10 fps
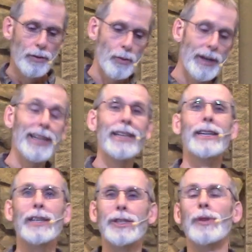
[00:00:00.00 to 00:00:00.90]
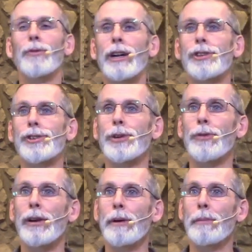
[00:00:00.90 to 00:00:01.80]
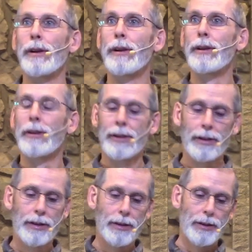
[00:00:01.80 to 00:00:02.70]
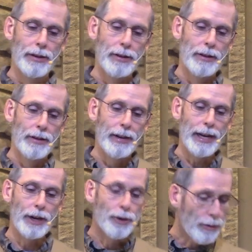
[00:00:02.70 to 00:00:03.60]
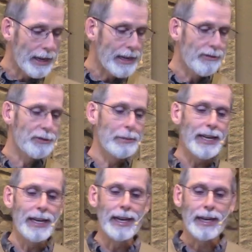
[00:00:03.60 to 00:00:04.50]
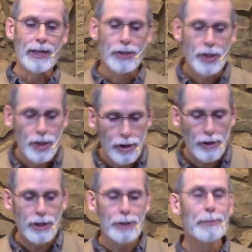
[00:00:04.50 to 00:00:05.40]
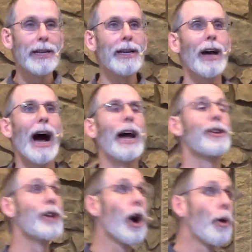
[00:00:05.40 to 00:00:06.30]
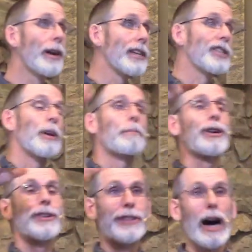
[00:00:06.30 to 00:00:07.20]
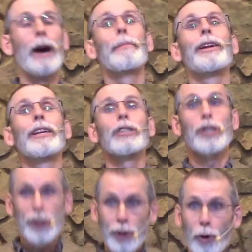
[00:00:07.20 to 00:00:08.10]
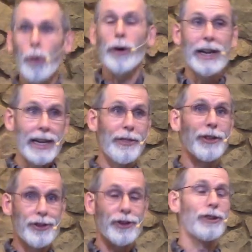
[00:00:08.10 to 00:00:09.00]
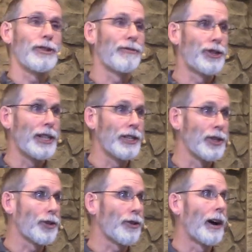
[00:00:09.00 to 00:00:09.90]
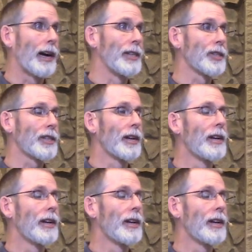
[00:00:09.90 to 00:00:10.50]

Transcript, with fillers: when He doesn't rescue them. It grieves me. It concerns me. I know it is the predominant story in the Church of Jesus Christ